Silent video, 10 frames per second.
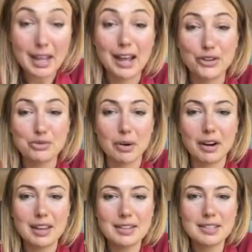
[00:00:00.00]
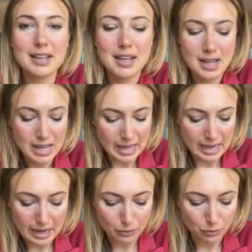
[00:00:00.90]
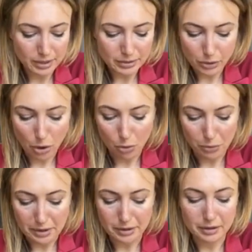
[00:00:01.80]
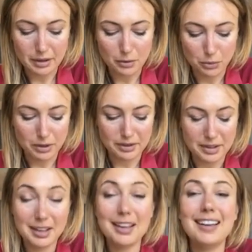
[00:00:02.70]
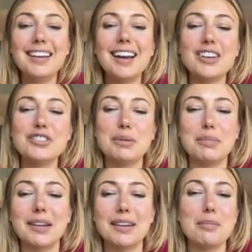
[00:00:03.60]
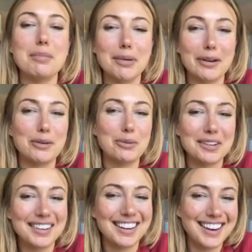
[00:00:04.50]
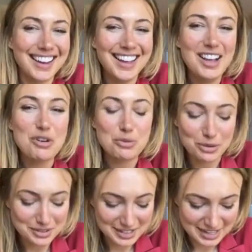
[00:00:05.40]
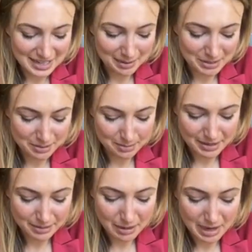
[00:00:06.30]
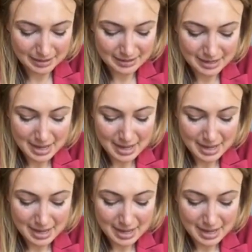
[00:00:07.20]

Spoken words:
house parties. And what is a I should have picked a better word there. We'll see time and space box.